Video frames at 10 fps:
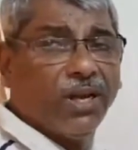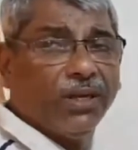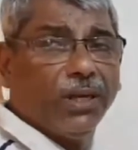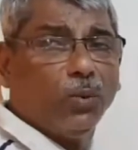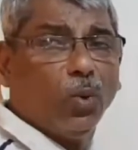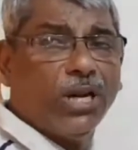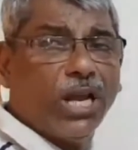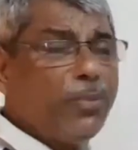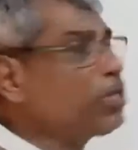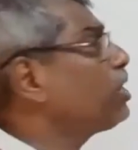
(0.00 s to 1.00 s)
In
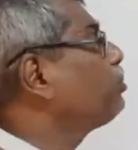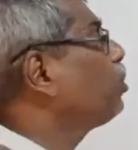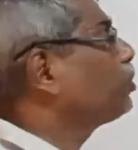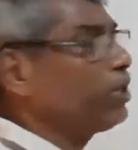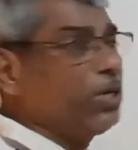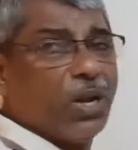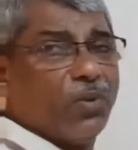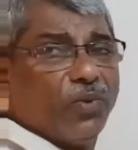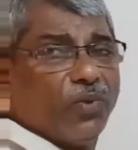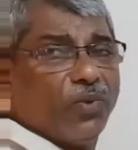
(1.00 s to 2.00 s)
one-dimensional motion,
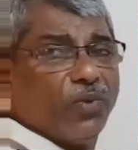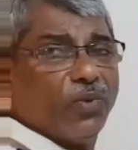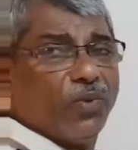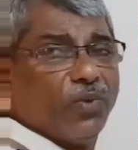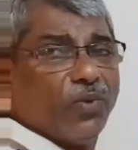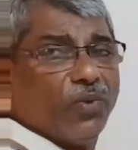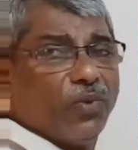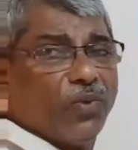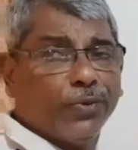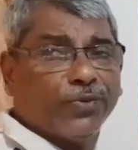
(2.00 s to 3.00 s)
when the body
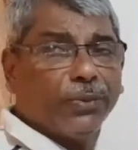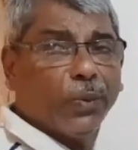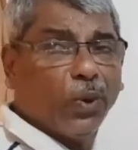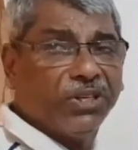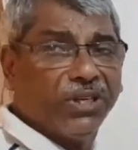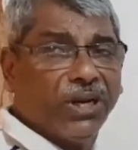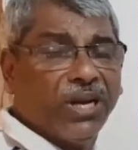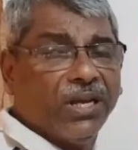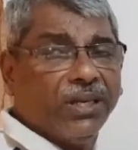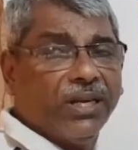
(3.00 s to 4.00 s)
moves from the
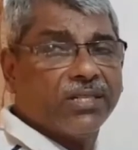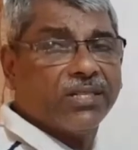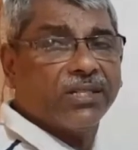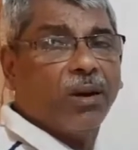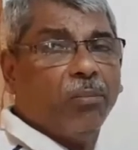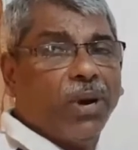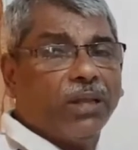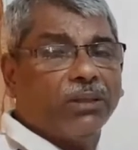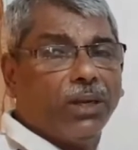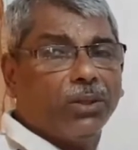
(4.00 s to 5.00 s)
origin, its
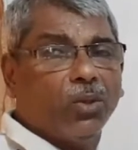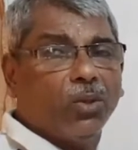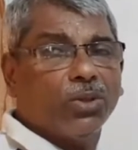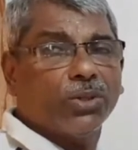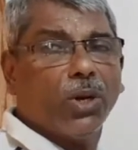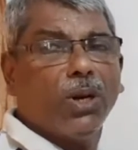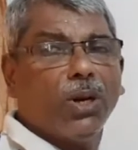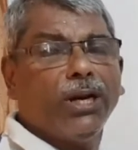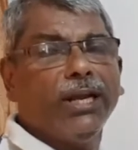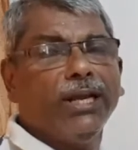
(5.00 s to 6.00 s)
path length goes
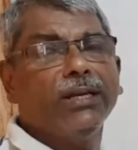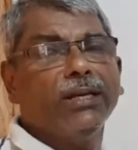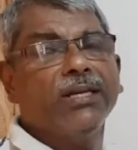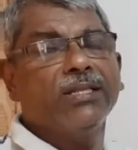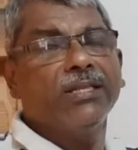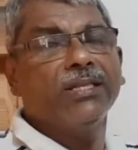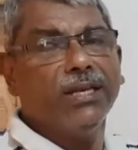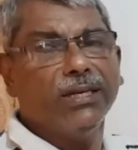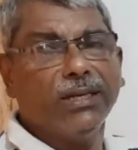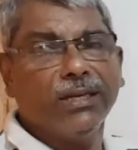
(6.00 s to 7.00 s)
on
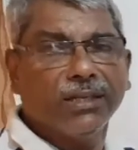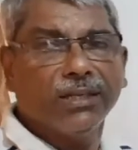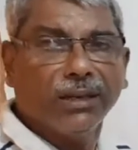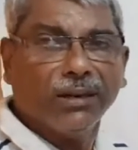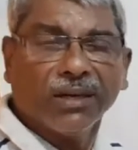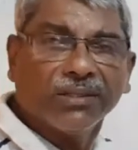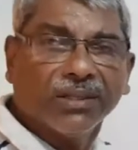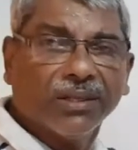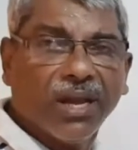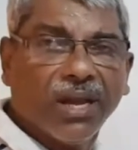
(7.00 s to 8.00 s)
increasing.
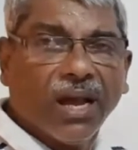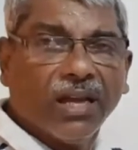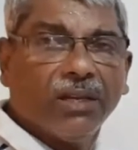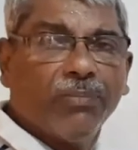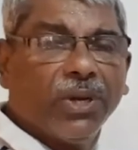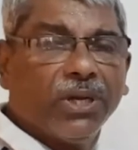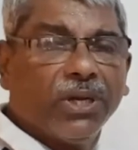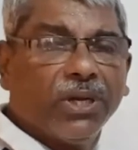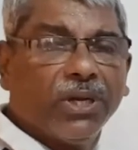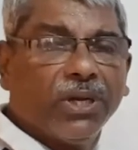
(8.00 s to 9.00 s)
At a
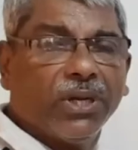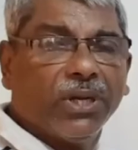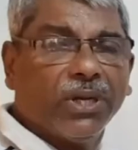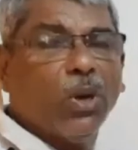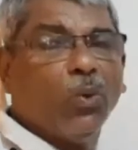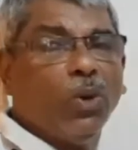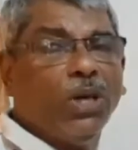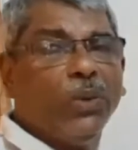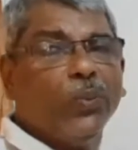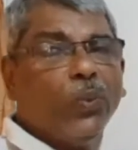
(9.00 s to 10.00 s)
particular time,
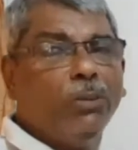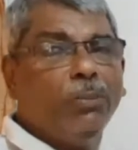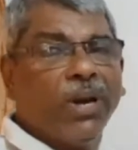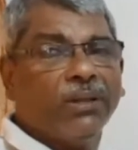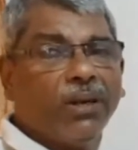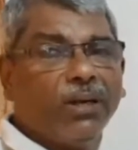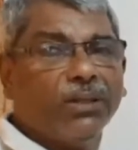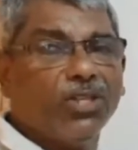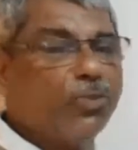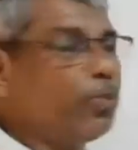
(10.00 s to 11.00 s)
only one path
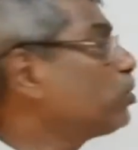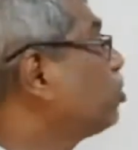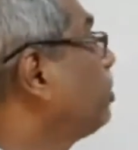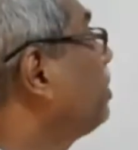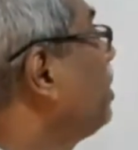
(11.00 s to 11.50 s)
length is possible.